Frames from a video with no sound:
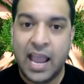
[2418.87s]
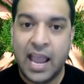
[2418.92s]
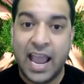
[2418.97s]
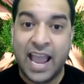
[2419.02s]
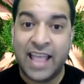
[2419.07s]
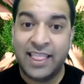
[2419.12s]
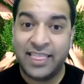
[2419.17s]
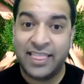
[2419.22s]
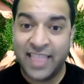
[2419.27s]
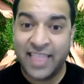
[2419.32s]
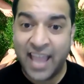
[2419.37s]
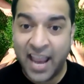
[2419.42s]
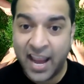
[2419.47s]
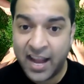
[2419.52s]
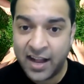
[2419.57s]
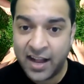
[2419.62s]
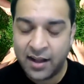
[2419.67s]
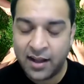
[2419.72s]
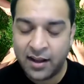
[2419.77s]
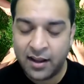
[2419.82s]
And
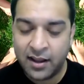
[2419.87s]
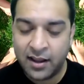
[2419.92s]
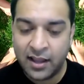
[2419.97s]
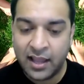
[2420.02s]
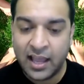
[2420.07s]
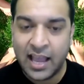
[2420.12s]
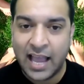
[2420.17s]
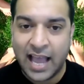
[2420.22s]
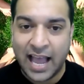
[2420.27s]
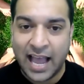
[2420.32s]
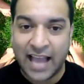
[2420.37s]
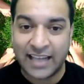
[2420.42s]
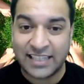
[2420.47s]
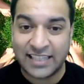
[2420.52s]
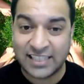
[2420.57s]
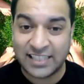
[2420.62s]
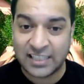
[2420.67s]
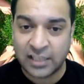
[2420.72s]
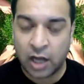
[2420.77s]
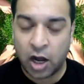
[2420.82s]
then I
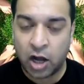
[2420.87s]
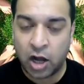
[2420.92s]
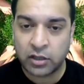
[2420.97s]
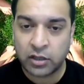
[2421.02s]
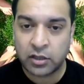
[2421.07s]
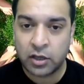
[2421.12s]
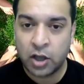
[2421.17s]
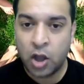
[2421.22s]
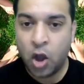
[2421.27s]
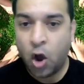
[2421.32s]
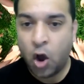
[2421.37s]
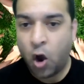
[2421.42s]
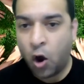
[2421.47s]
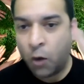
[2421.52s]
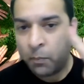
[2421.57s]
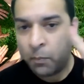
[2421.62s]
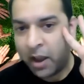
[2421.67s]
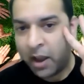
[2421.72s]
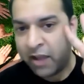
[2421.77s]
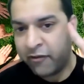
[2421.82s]
start
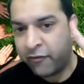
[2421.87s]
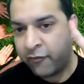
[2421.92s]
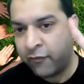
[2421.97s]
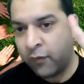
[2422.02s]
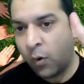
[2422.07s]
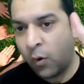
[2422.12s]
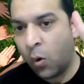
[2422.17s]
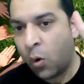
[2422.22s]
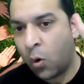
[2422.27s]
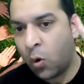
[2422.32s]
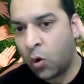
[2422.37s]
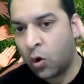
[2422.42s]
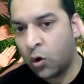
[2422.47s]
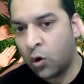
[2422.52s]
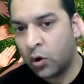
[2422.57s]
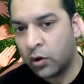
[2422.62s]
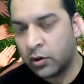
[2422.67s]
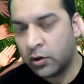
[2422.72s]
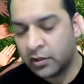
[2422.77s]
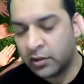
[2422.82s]
on my 4
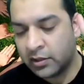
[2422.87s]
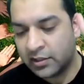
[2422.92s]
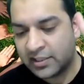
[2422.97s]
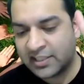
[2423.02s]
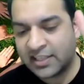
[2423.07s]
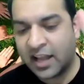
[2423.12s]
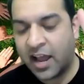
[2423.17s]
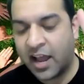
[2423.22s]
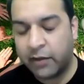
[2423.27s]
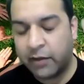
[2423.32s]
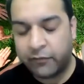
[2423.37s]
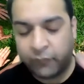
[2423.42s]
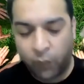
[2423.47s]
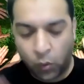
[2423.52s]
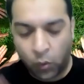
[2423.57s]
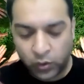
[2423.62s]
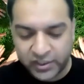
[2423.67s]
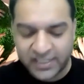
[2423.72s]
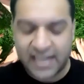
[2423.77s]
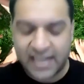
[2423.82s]

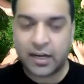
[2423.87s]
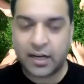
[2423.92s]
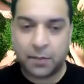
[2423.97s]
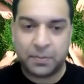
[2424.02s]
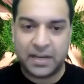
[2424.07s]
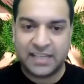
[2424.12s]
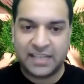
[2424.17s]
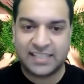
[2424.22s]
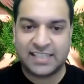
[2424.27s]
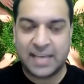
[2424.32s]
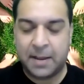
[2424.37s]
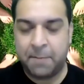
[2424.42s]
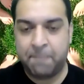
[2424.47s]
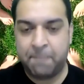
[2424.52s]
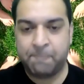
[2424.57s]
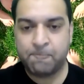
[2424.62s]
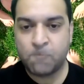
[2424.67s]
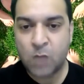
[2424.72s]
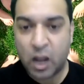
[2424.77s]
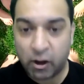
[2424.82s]
for setup, let's say,
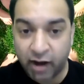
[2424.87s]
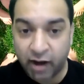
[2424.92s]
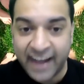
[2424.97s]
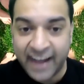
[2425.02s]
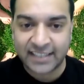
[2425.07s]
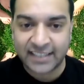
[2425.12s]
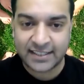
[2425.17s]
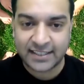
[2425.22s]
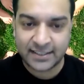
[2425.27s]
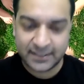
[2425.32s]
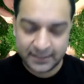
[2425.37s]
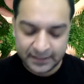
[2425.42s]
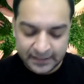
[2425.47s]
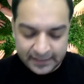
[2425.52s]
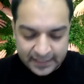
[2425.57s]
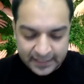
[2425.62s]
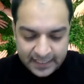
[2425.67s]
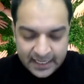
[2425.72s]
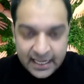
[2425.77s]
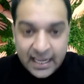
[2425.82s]
right?
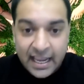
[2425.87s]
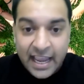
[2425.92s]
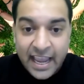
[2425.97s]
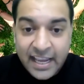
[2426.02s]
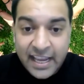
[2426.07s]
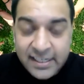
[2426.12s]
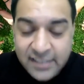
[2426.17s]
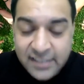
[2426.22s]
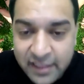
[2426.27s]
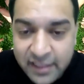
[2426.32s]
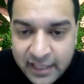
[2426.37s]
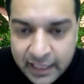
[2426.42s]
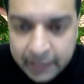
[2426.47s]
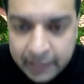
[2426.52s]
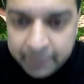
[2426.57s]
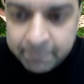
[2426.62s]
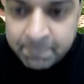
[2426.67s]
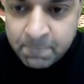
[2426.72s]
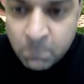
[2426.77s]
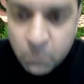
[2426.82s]
Here's the
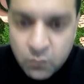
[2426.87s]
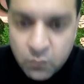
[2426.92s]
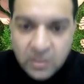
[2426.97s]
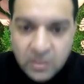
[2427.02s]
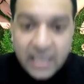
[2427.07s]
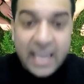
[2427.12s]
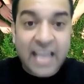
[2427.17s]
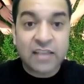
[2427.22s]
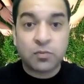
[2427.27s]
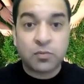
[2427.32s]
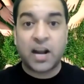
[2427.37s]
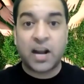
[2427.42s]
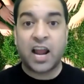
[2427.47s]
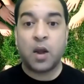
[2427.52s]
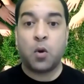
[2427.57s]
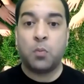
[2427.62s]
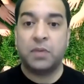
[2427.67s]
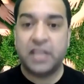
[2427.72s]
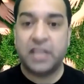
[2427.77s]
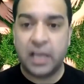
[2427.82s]
thing. Here's what I
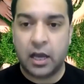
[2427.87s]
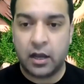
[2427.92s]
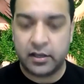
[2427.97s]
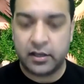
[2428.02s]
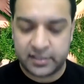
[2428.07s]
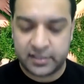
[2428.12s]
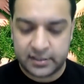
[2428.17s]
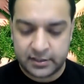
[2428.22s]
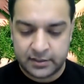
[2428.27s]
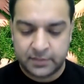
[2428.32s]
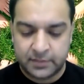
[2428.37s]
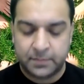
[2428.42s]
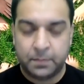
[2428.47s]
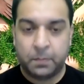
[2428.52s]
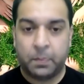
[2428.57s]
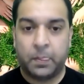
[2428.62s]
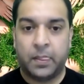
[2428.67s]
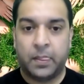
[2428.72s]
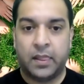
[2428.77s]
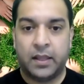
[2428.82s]
normally ask.
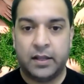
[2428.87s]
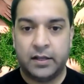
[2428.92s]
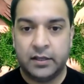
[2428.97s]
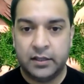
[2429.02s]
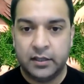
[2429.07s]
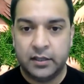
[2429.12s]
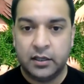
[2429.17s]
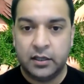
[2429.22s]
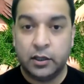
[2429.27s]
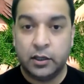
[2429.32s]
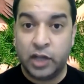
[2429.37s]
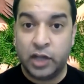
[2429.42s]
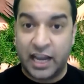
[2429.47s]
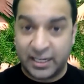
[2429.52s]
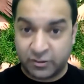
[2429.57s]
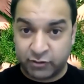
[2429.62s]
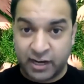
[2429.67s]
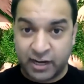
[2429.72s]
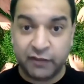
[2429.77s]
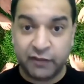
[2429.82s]
You
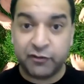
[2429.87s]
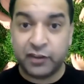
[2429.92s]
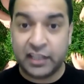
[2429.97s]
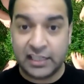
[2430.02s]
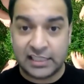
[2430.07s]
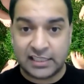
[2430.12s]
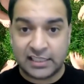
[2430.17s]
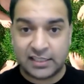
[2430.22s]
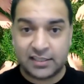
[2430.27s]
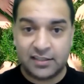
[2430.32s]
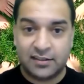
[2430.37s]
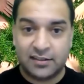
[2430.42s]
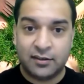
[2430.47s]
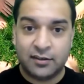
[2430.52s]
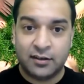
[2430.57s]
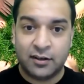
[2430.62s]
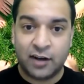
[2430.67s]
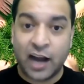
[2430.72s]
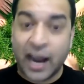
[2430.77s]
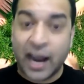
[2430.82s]
guys ready for this,
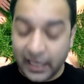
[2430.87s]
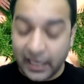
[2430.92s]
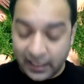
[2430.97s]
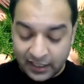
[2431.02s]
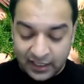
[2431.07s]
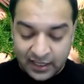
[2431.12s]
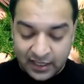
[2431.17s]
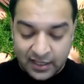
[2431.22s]
right?